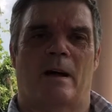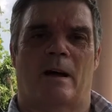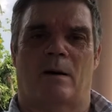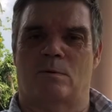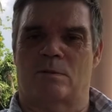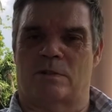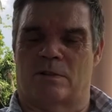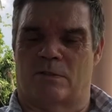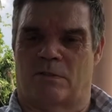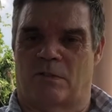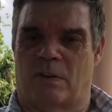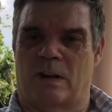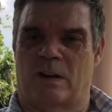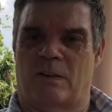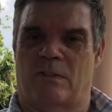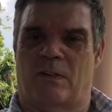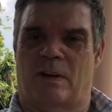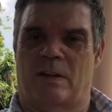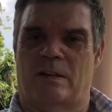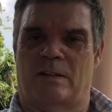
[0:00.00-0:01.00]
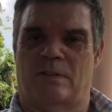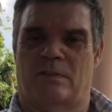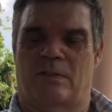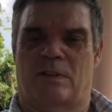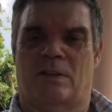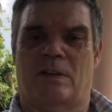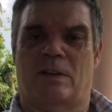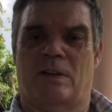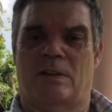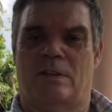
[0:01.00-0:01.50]
I was a firefighter for
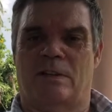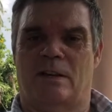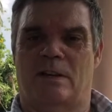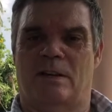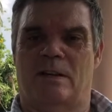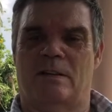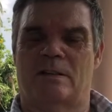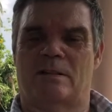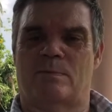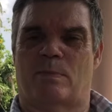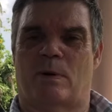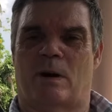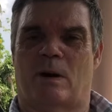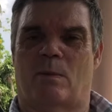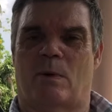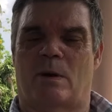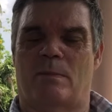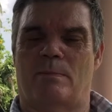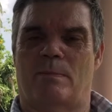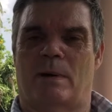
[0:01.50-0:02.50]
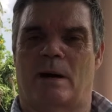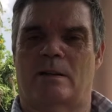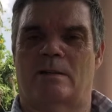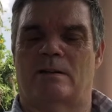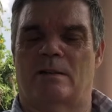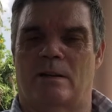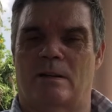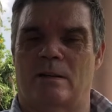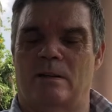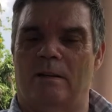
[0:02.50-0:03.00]
30 years, but I went back
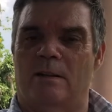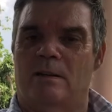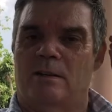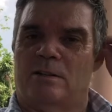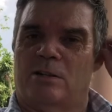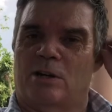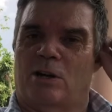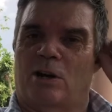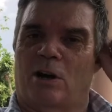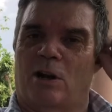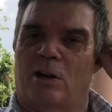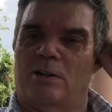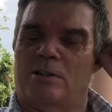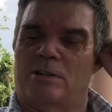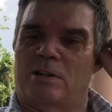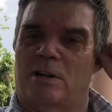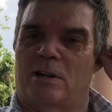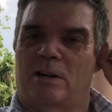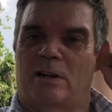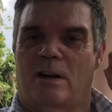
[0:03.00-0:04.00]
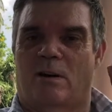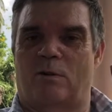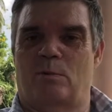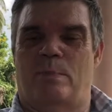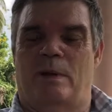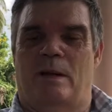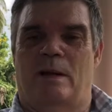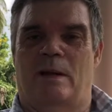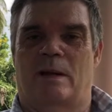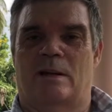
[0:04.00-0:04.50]
to college to learn how to
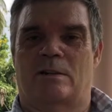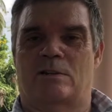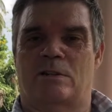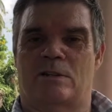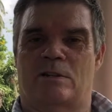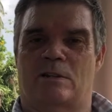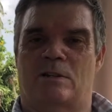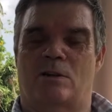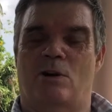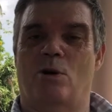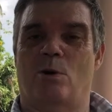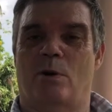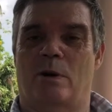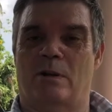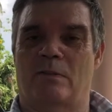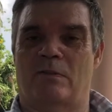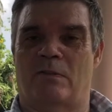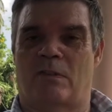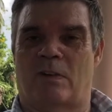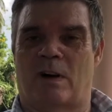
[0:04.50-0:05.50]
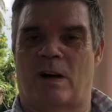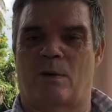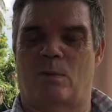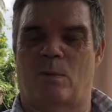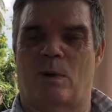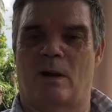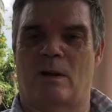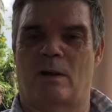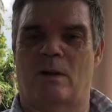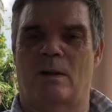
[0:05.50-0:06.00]
be an electrician, knowing far
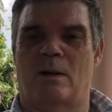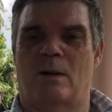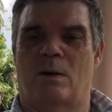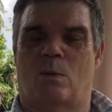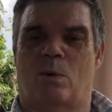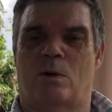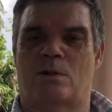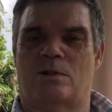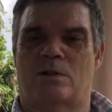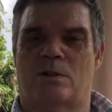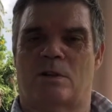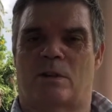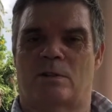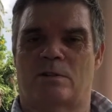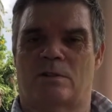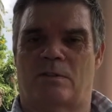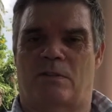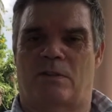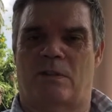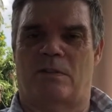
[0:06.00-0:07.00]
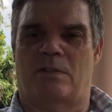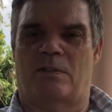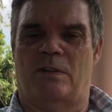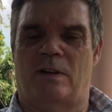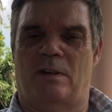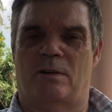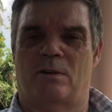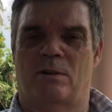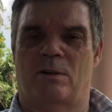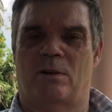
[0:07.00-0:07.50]
well, once I got to 50
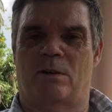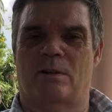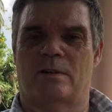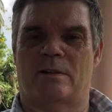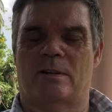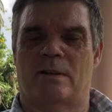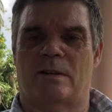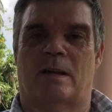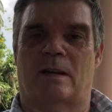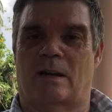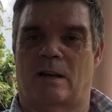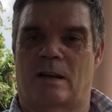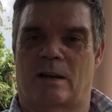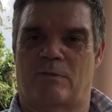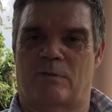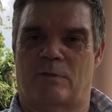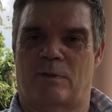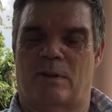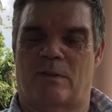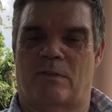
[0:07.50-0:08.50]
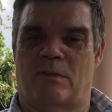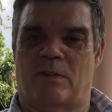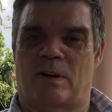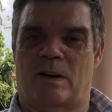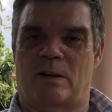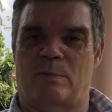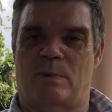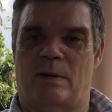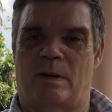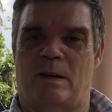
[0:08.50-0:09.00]
year old and I left the
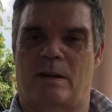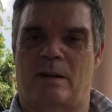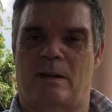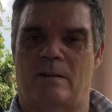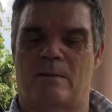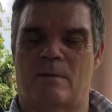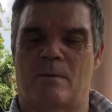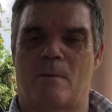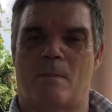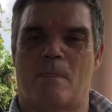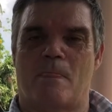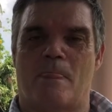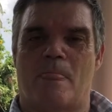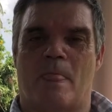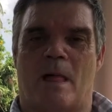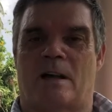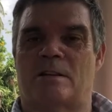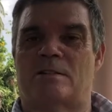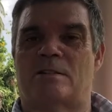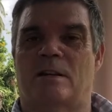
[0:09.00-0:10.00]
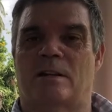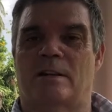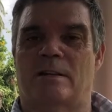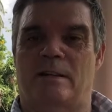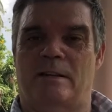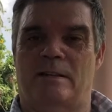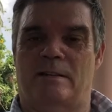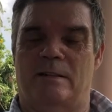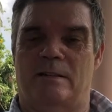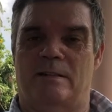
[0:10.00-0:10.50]
fire brigade, I still
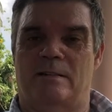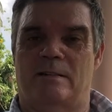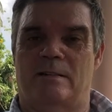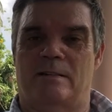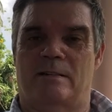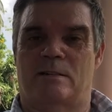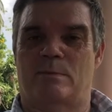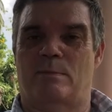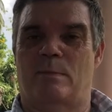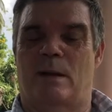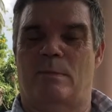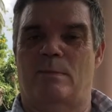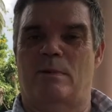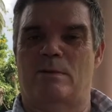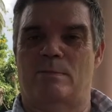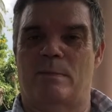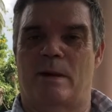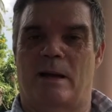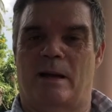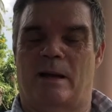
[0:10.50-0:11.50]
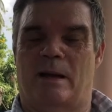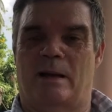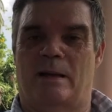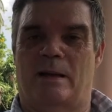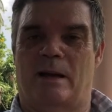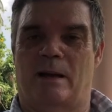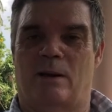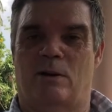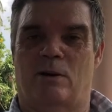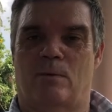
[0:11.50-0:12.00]
needed to maybe make an
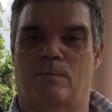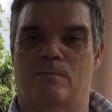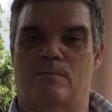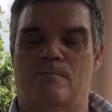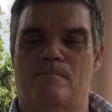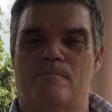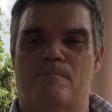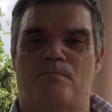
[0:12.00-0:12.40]
income.